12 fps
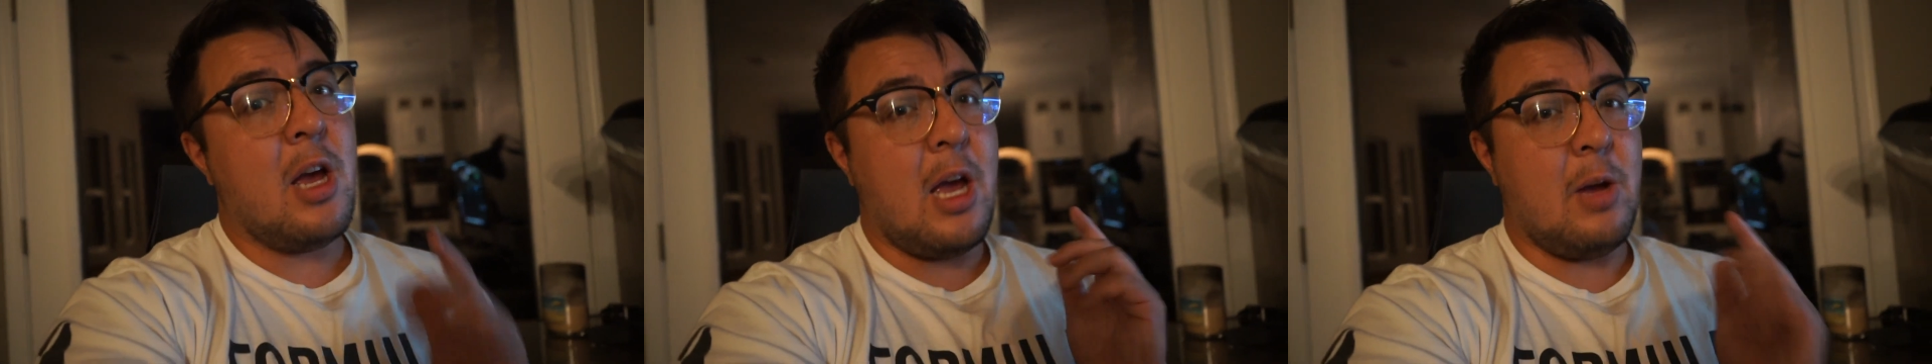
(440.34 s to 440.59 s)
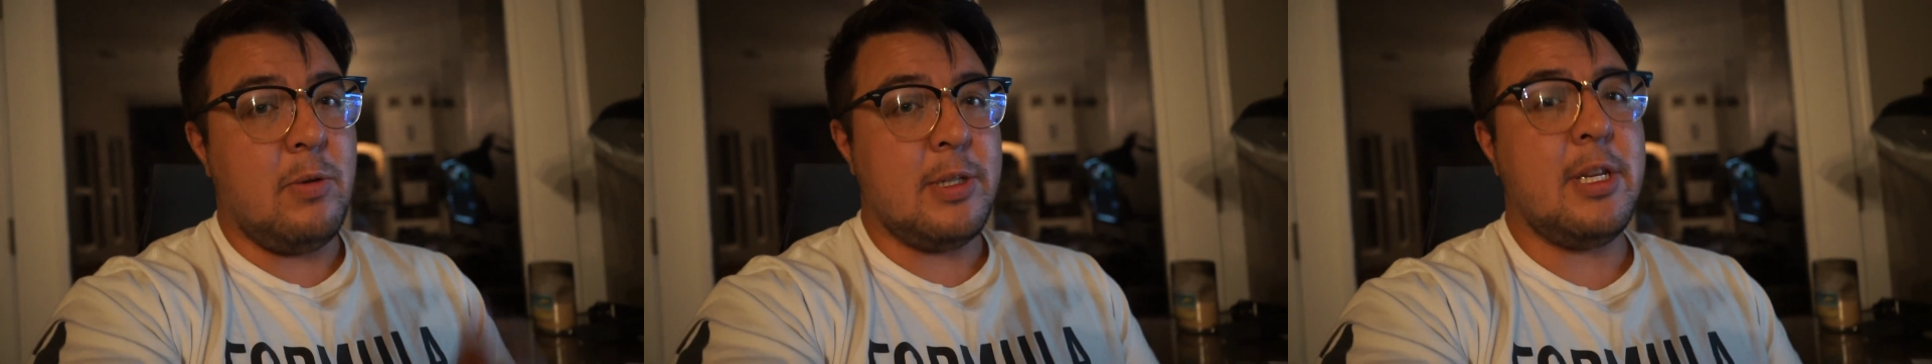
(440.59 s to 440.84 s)

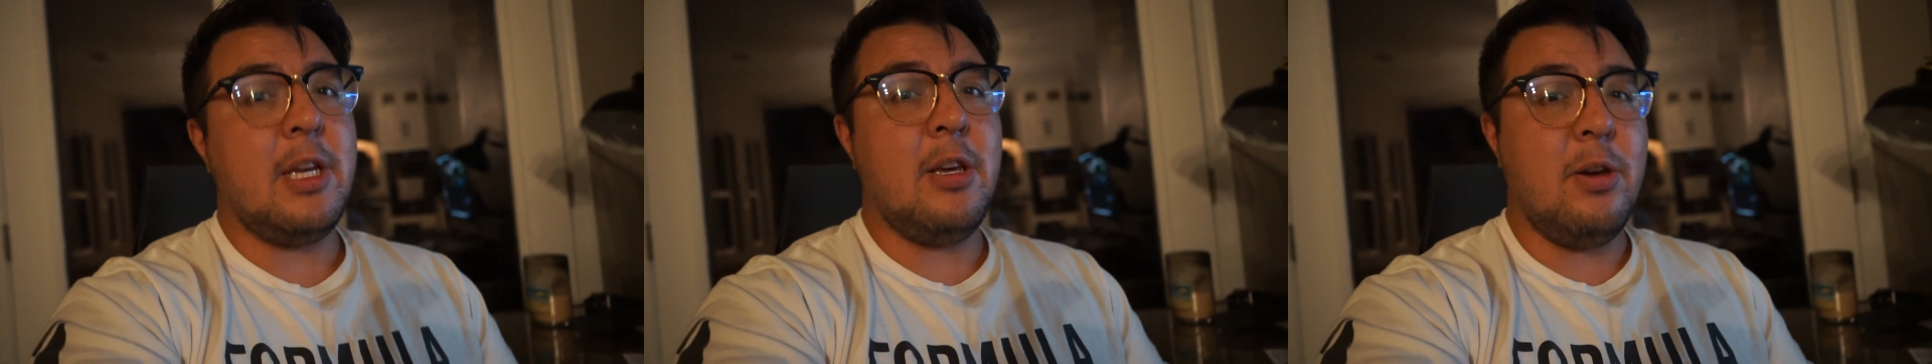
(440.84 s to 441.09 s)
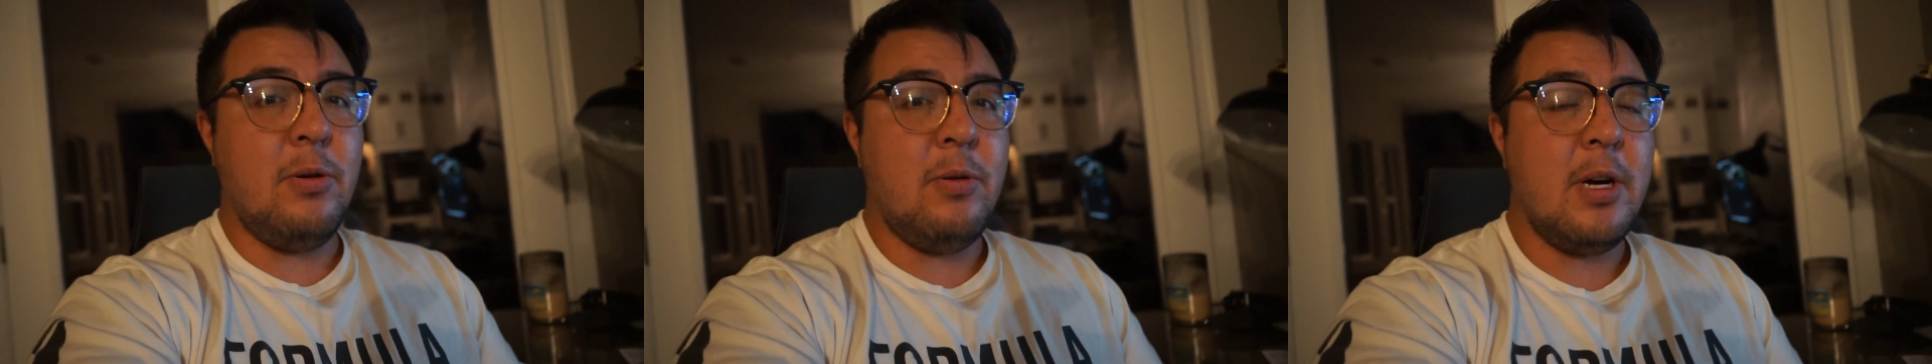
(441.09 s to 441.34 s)
And we'll see
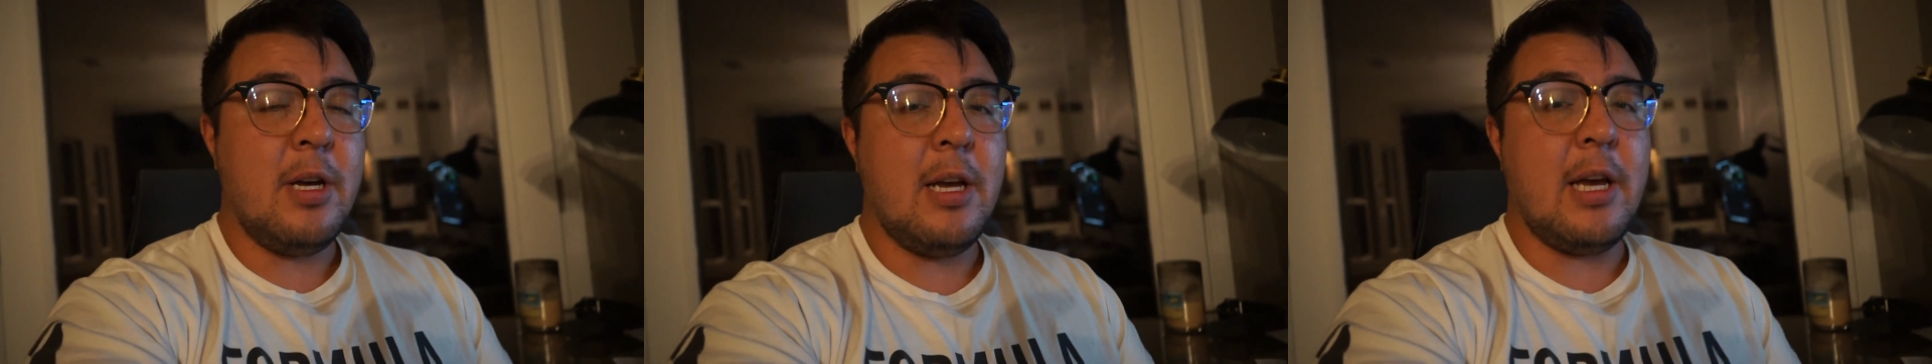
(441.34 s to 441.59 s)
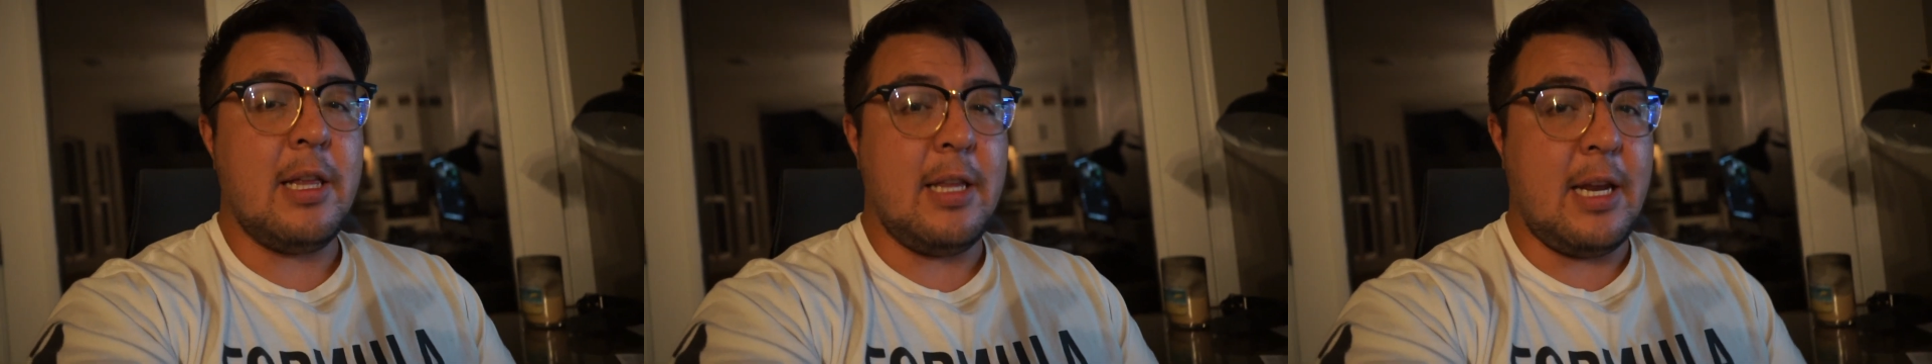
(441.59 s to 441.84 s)
you
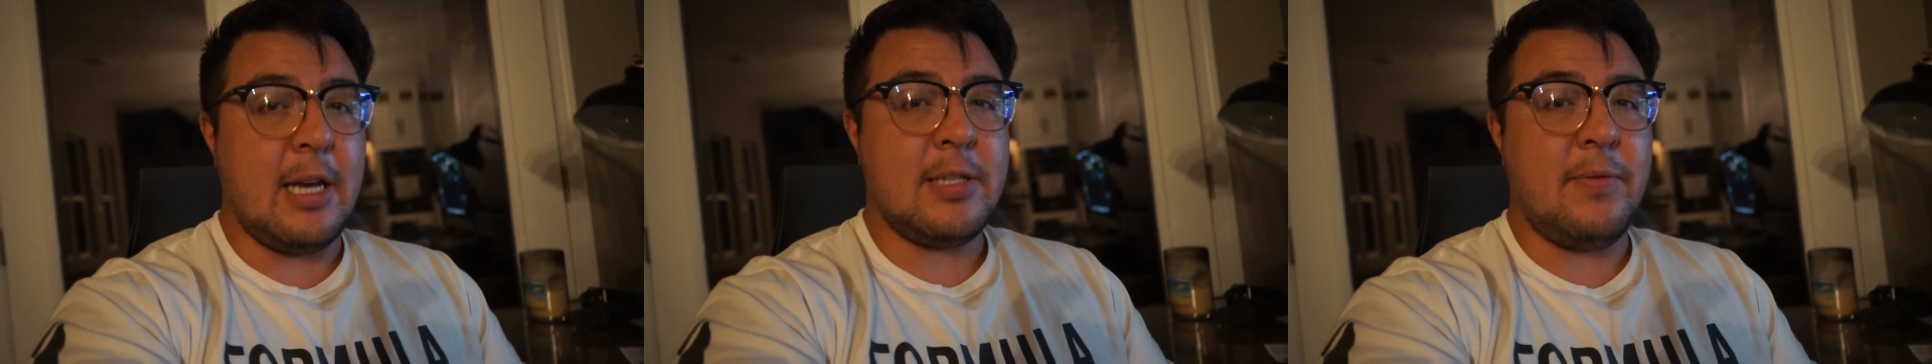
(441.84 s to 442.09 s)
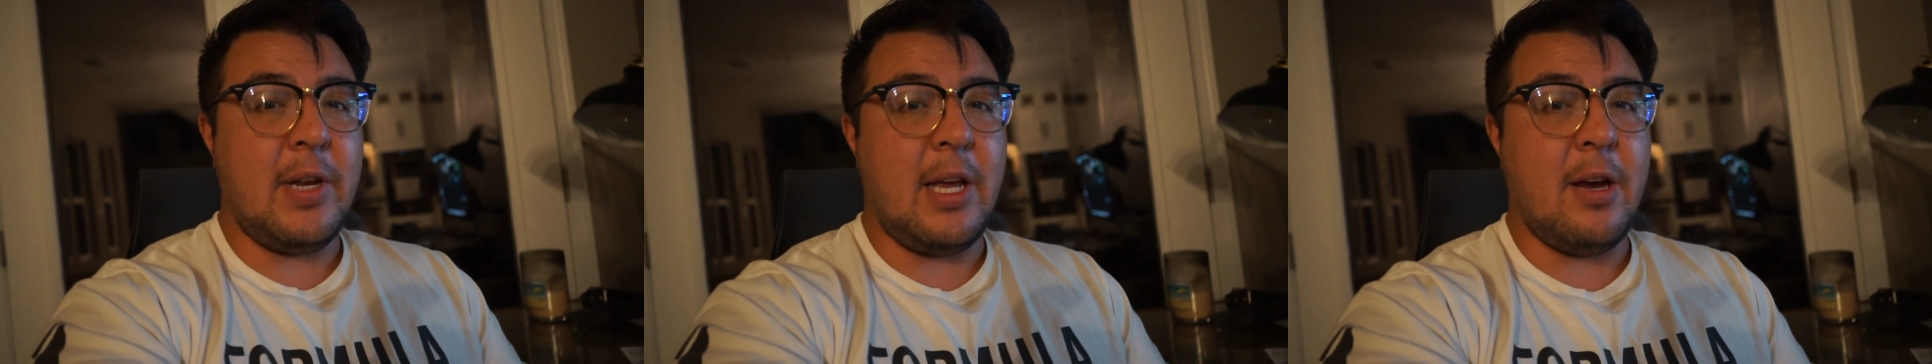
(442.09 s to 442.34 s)
in the next
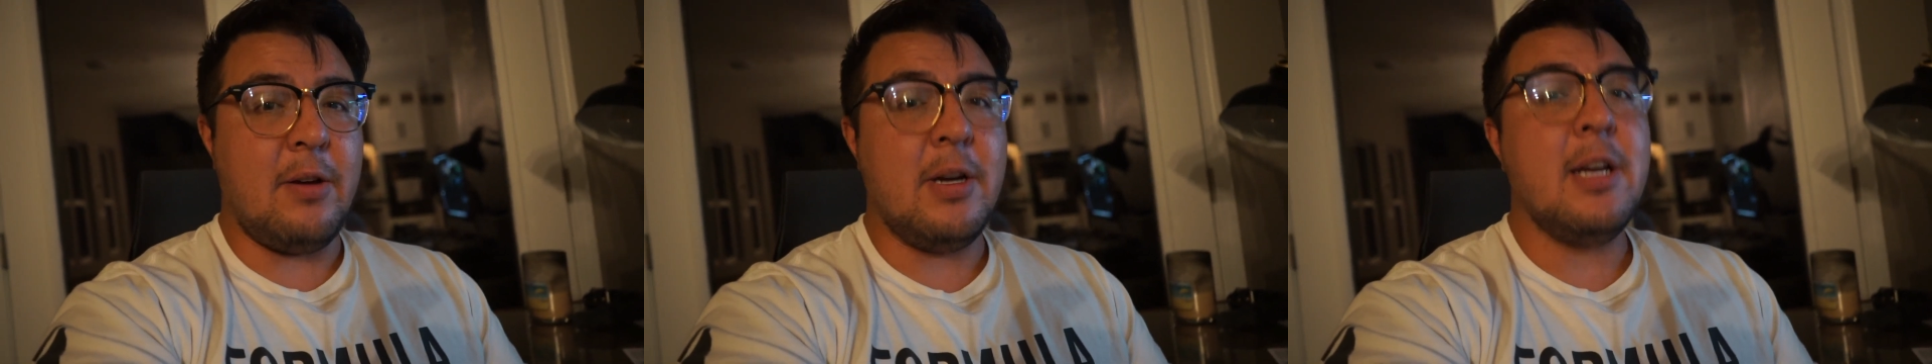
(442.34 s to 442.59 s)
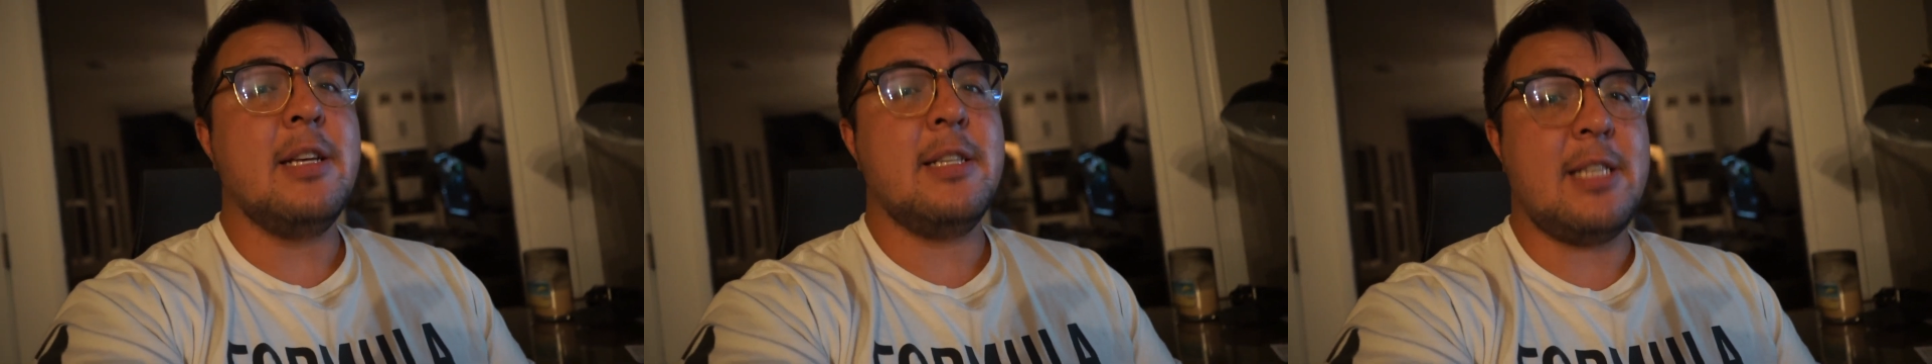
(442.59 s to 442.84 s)
video.
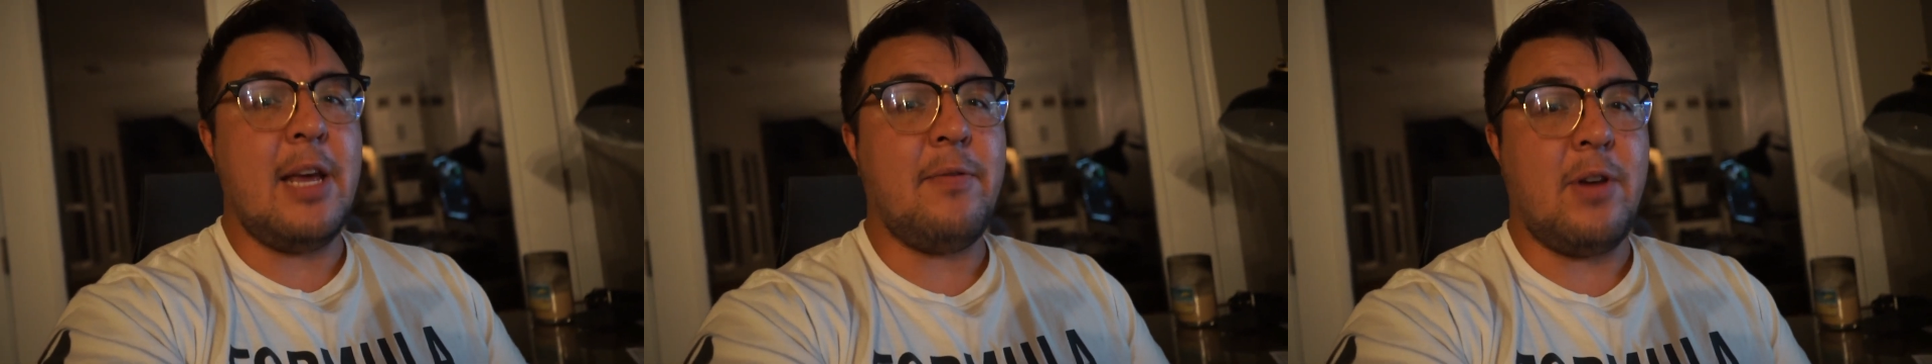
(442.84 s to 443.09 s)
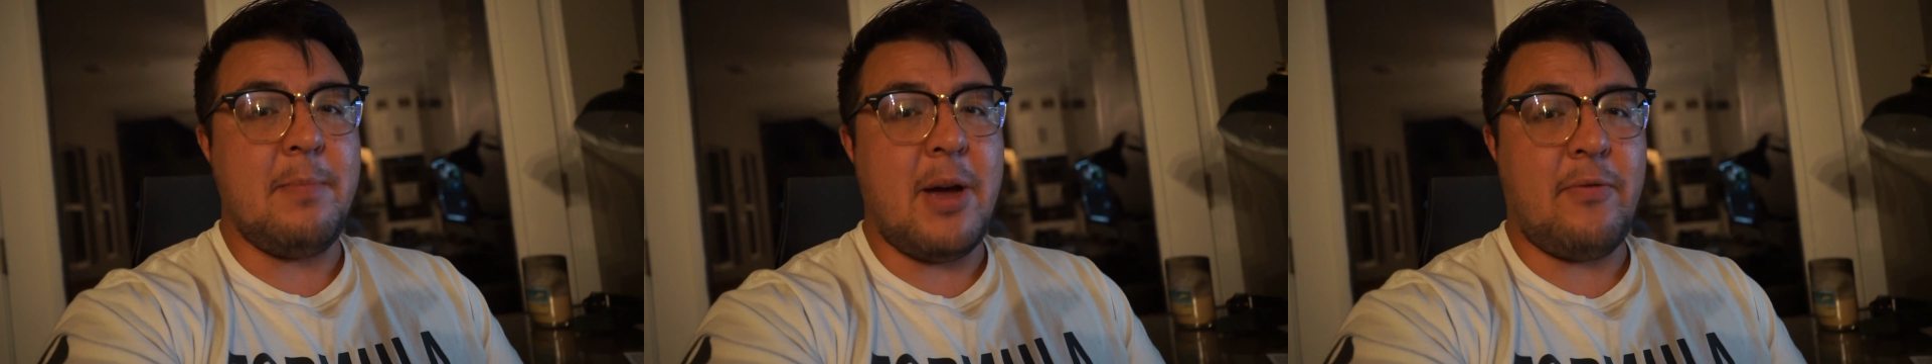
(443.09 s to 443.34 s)
Stay
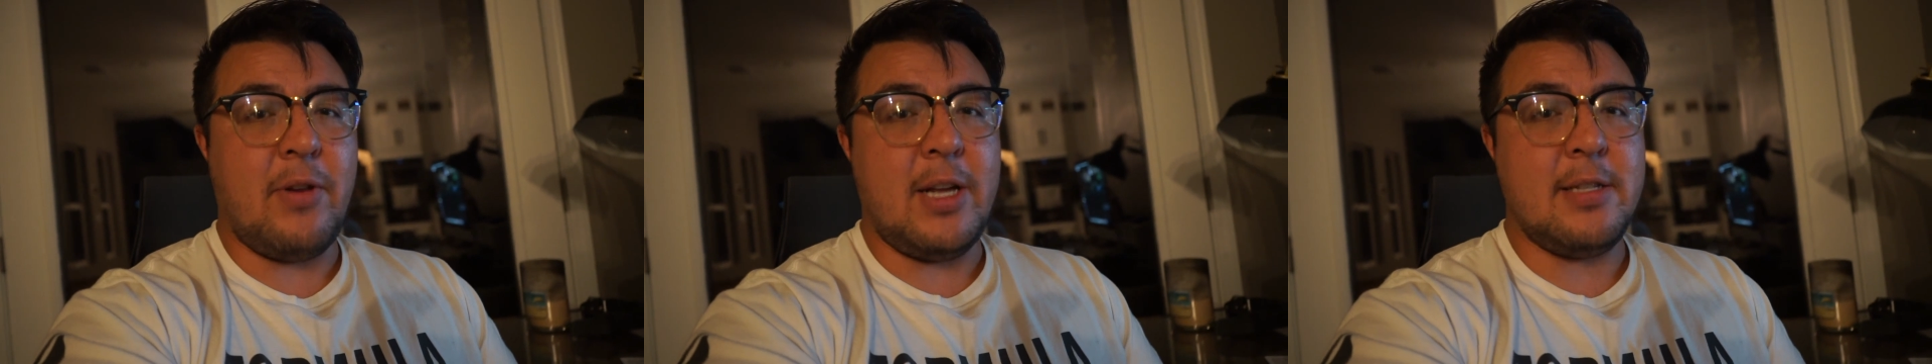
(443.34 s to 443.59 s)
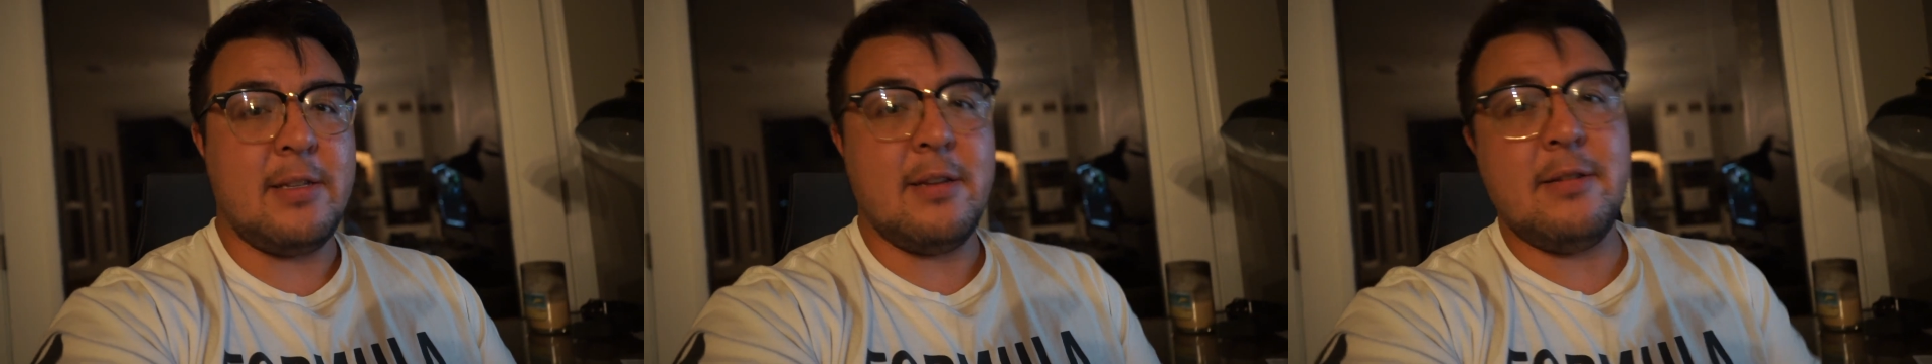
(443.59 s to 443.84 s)
free, my
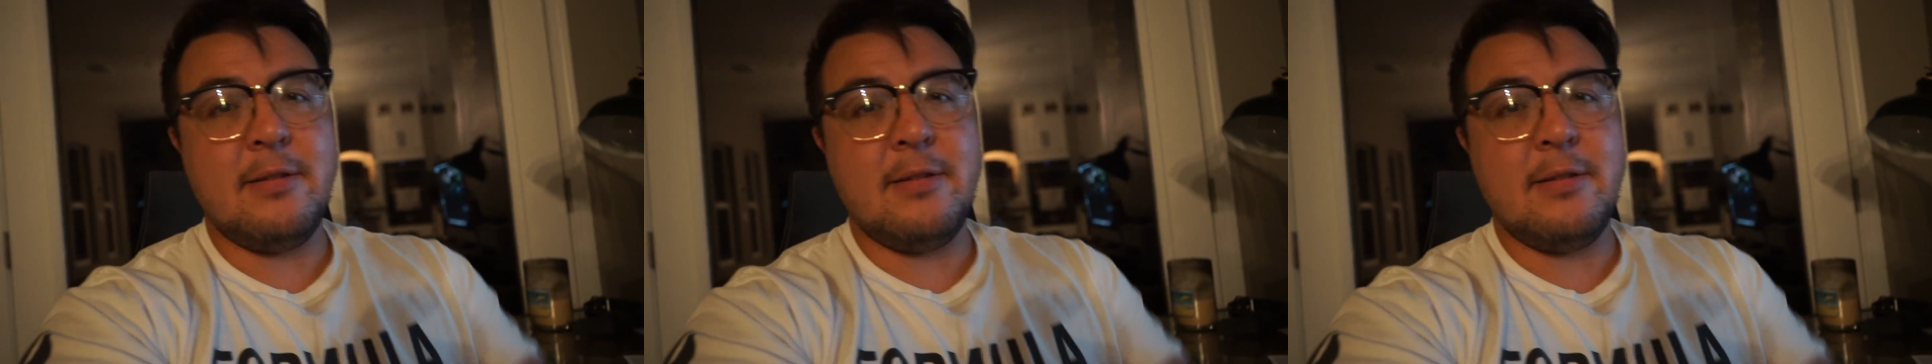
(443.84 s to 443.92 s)
friends.